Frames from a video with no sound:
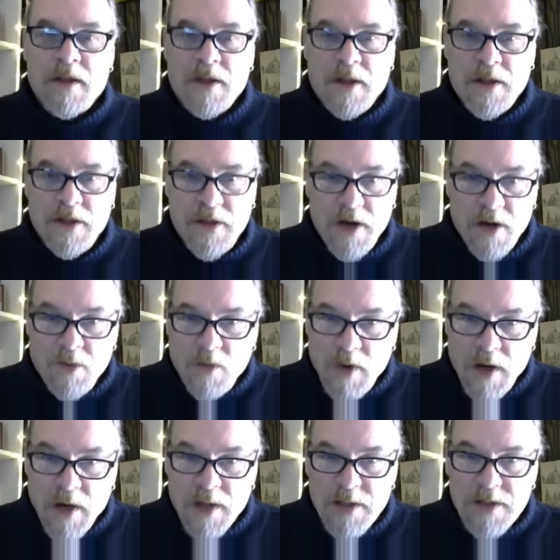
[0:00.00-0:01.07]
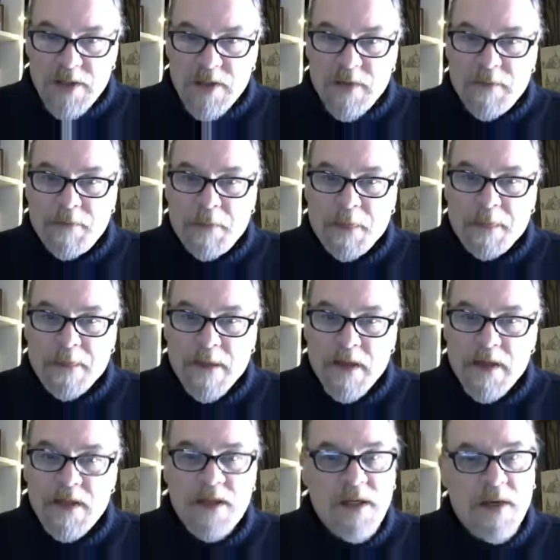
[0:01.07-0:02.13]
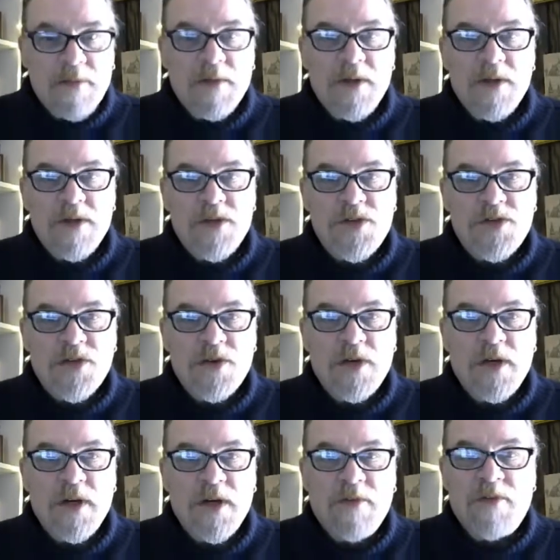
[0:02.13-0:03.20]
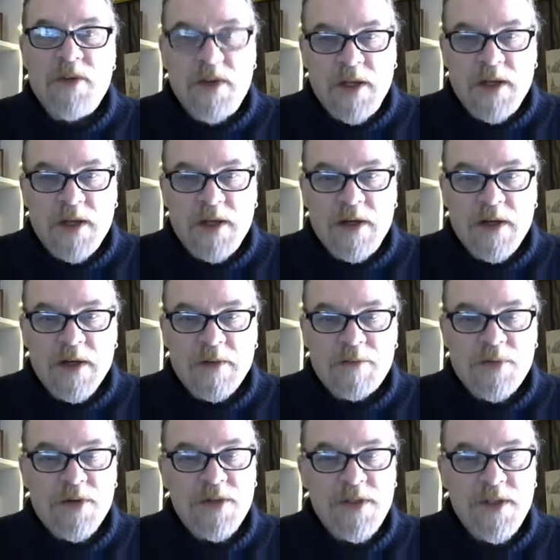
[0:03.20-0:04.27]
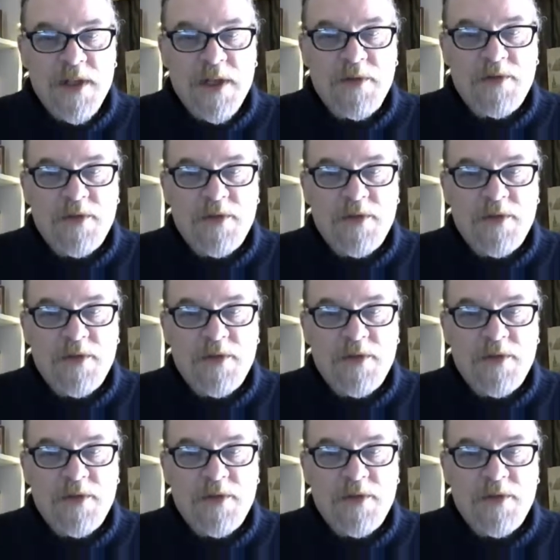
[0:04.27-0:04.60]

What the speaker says: there was some sort of need perceived